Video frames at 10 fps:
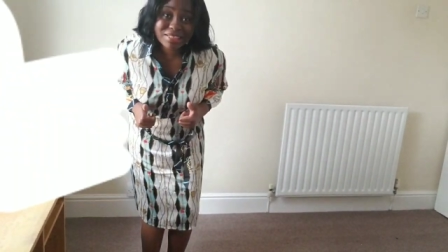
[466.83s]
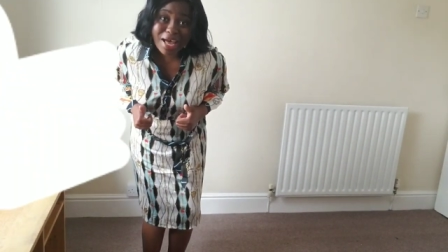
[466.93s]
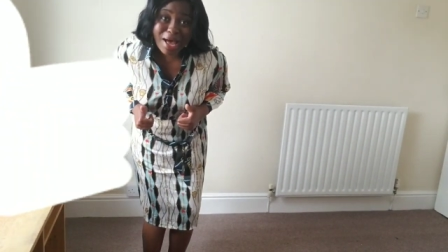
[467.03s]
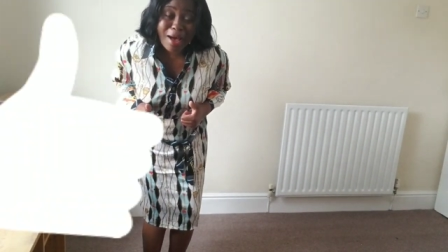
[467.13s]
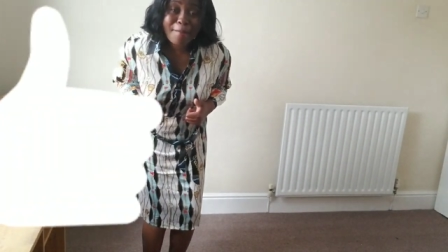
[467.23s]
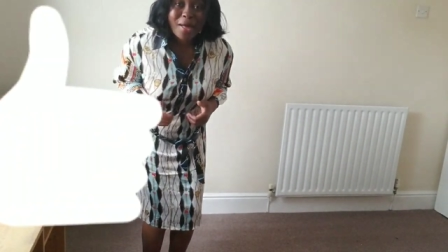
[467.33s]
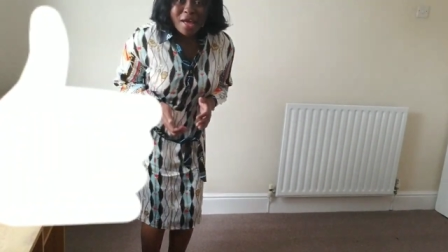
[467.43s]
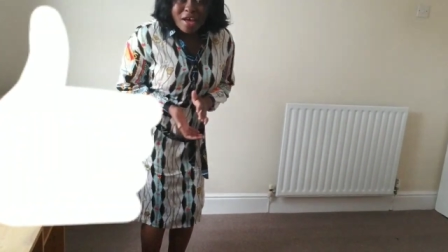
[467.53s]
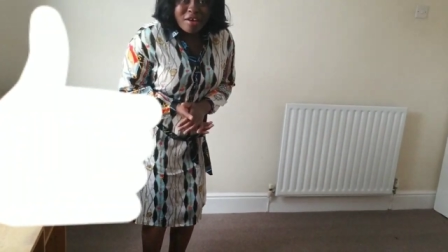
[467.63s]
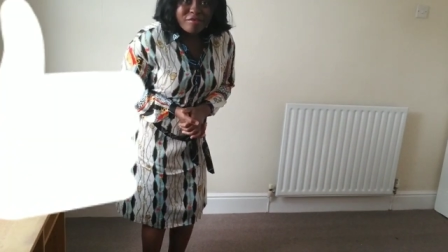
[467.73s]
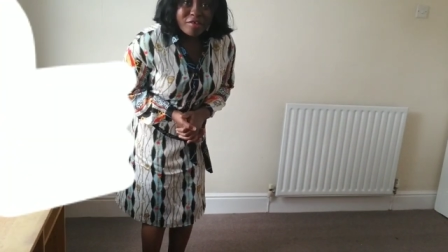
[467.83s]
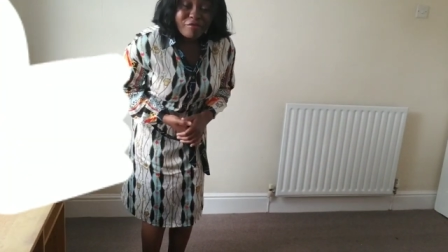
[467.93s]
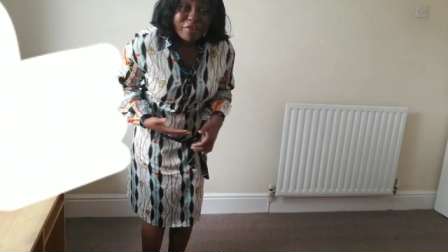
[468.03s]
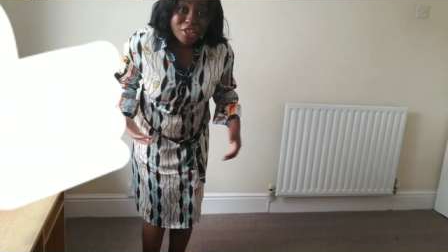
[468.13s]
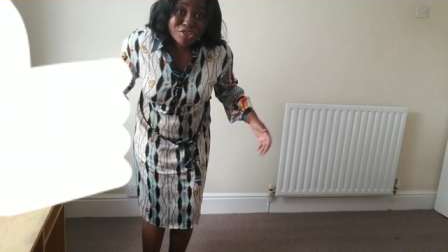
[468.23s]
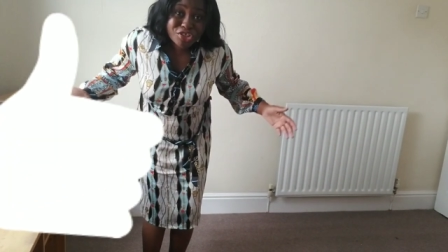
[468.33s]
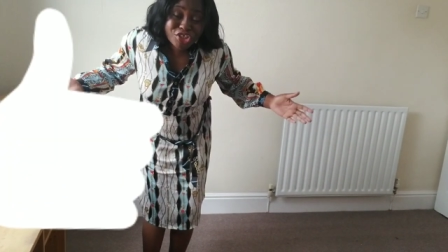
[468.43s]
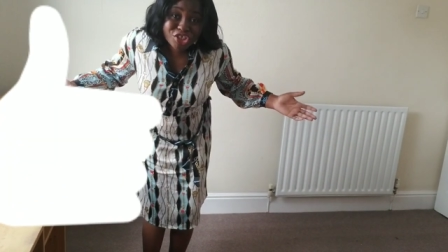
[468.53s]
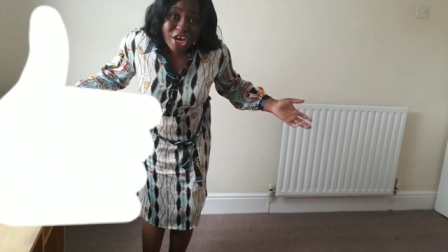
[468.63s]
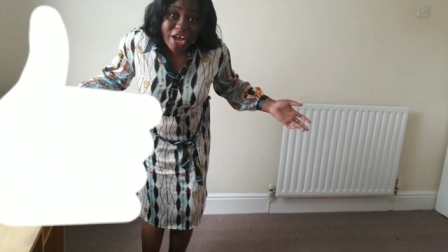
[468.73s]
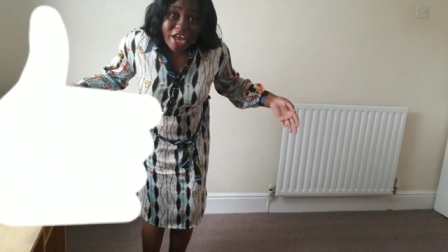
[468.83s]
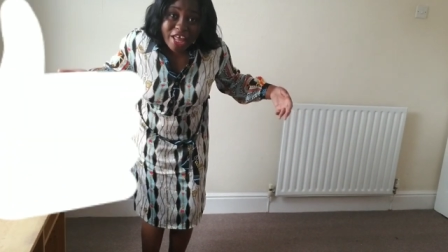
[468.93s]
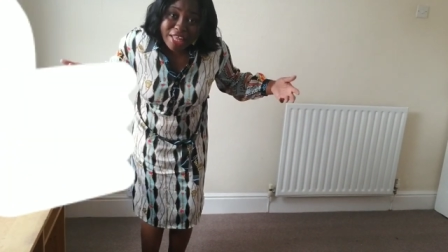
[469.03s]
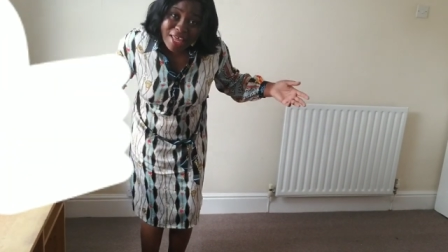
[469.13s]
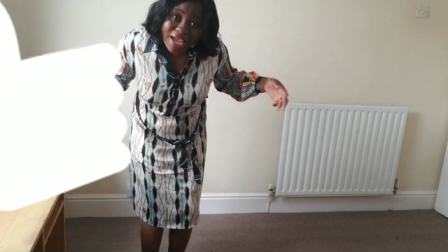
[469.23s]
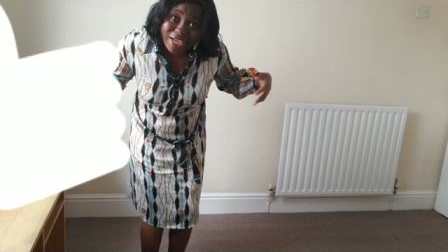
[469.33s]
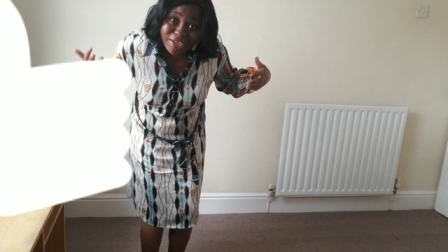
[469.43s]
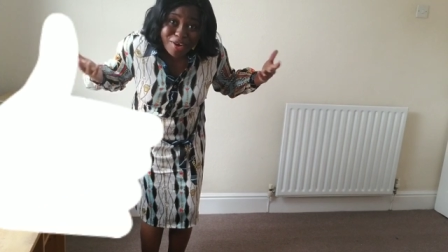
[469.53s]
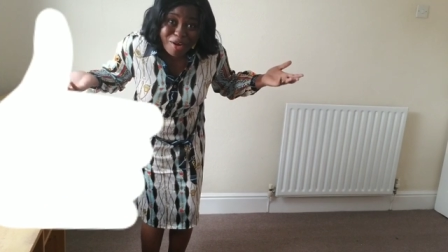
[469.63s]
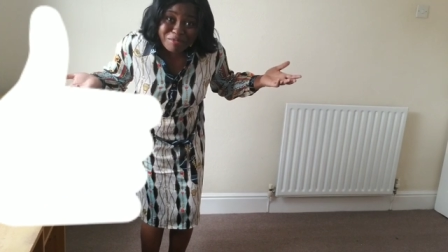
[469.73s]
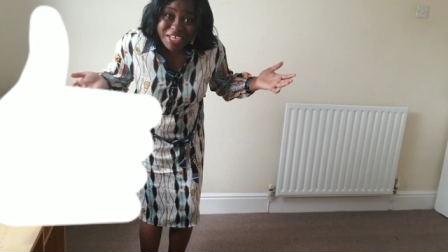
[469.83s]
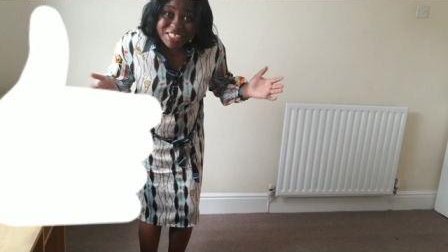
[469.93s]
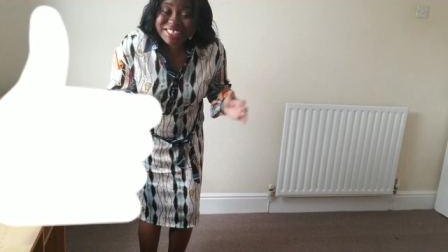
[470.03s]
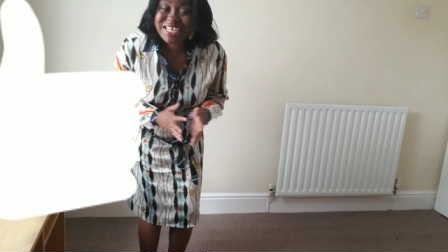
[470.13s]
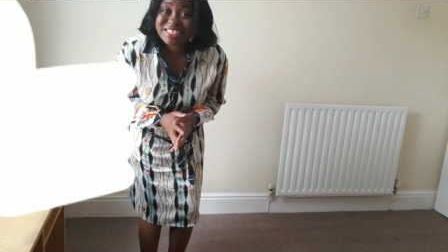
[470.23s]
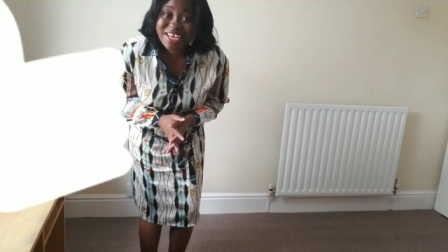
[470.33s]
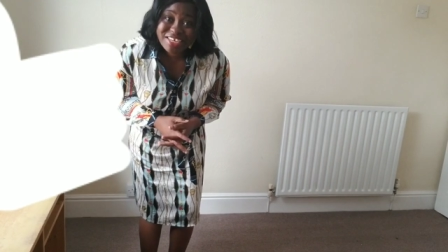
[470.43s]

up. Feel free to share, like, comment. Let's get